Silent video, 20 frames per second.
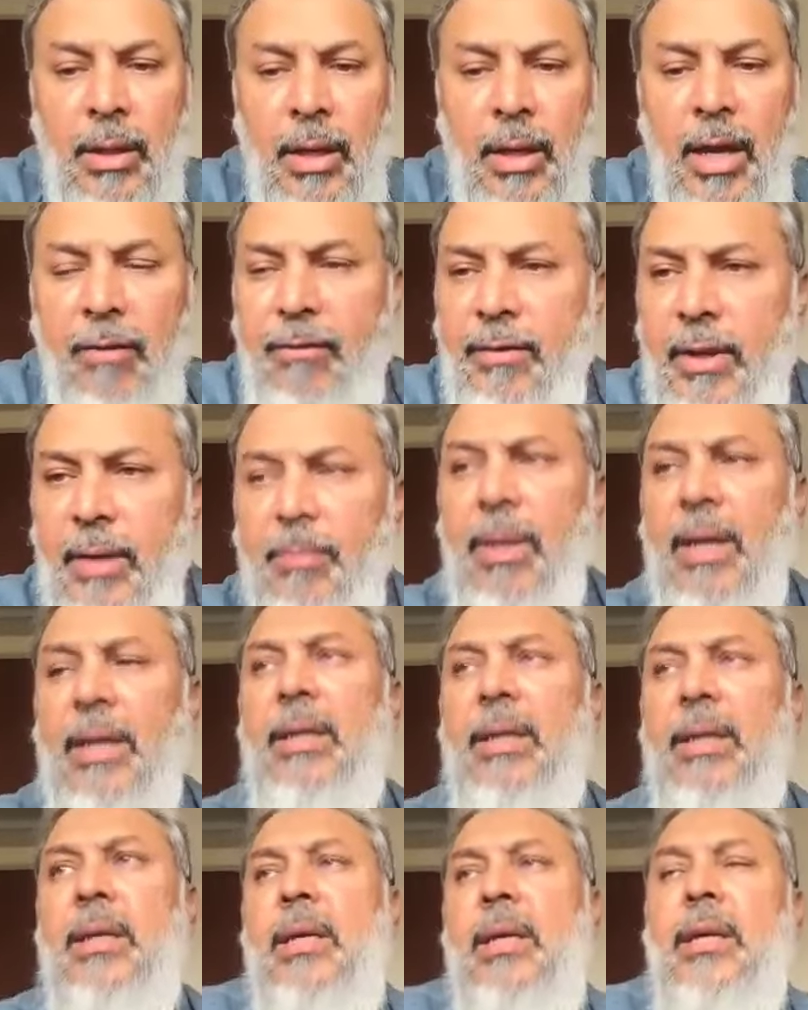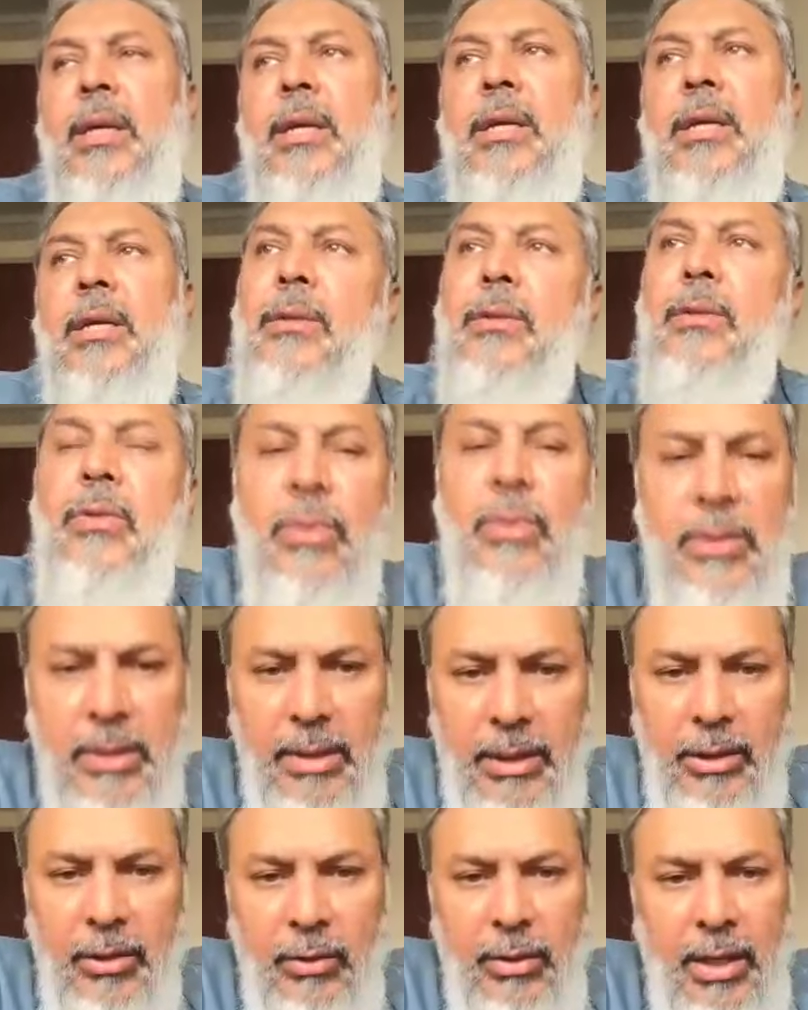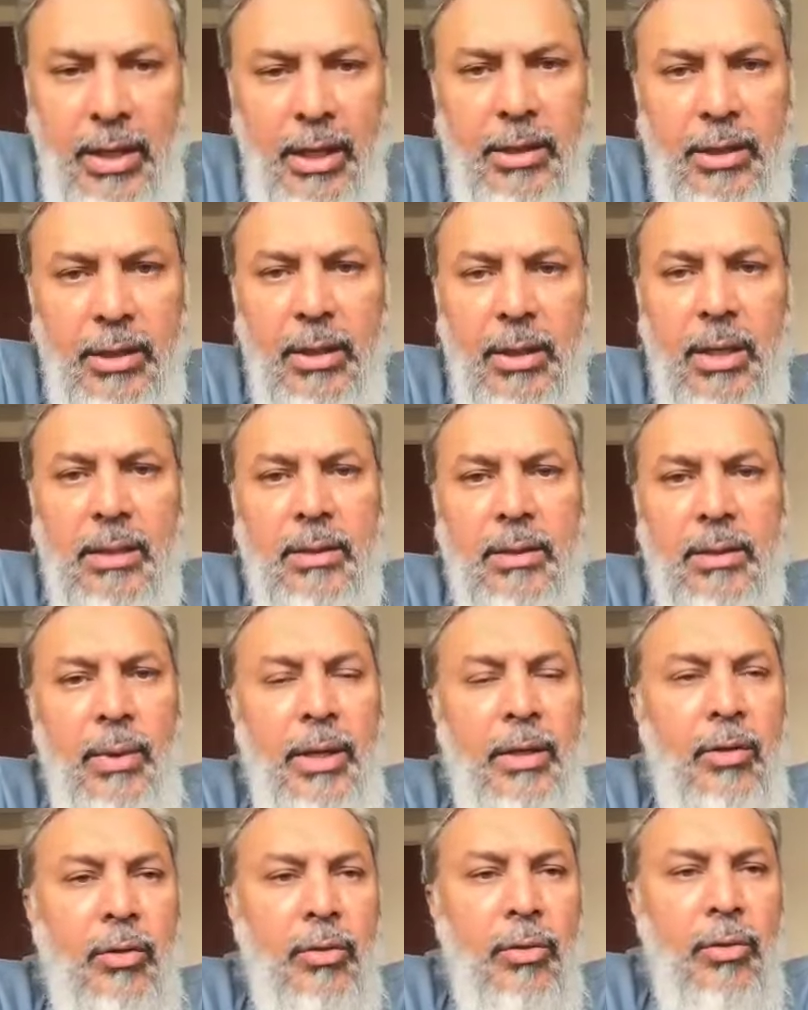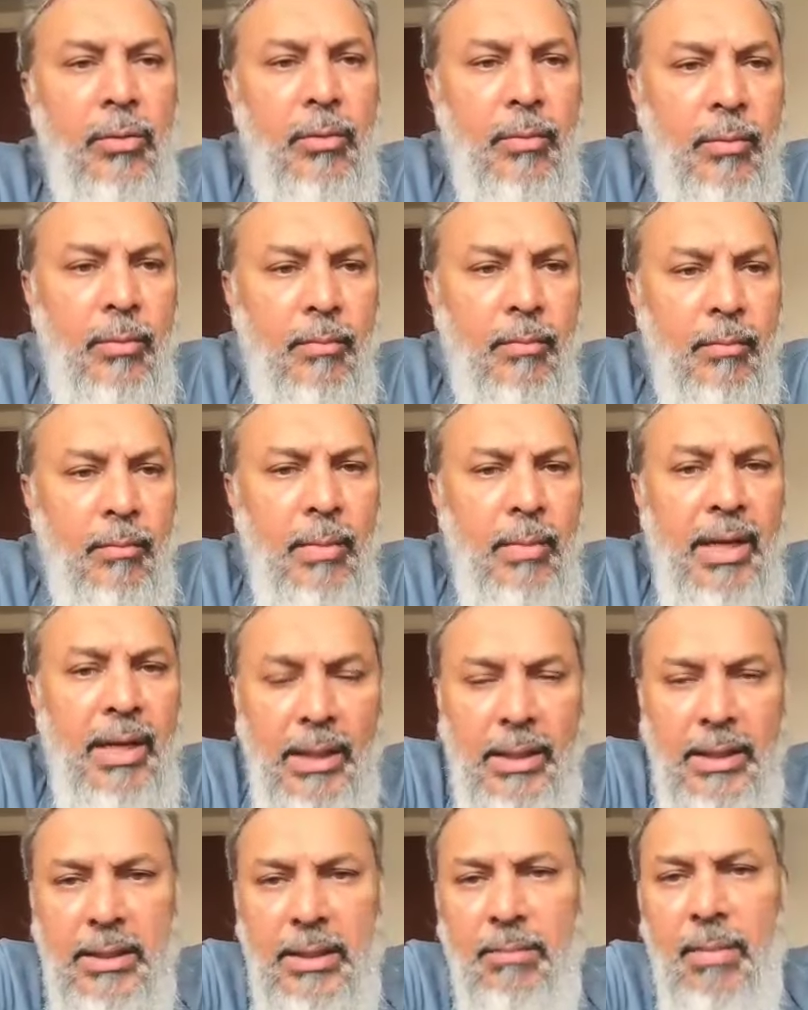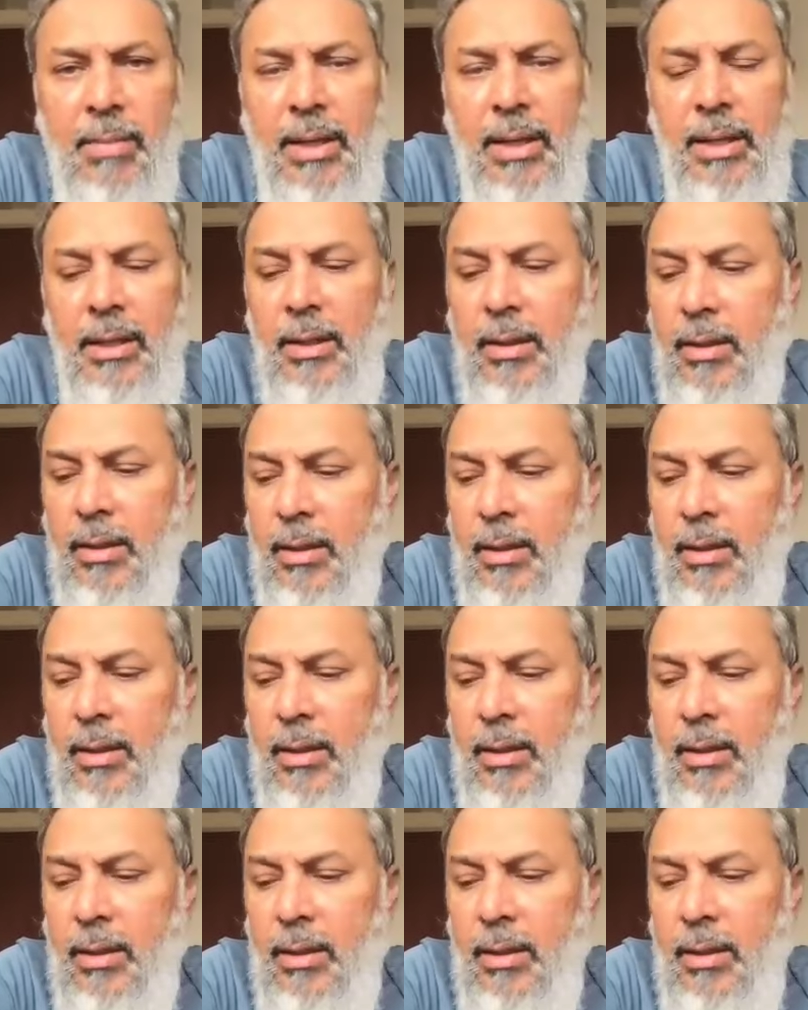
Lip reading: Everybody is using education as a way to make easy money.